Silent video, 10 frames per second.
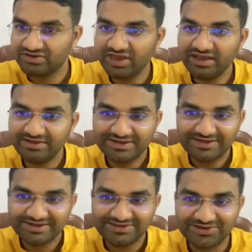Okay,
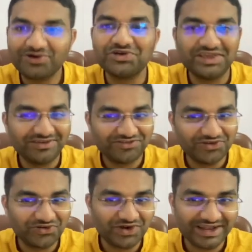so if
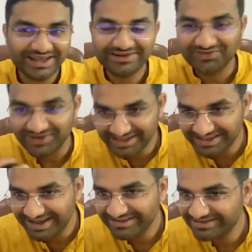you connect with
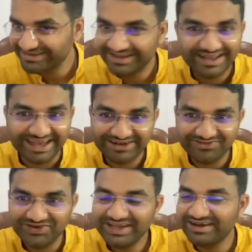us,
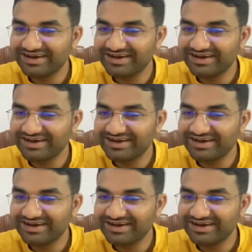and we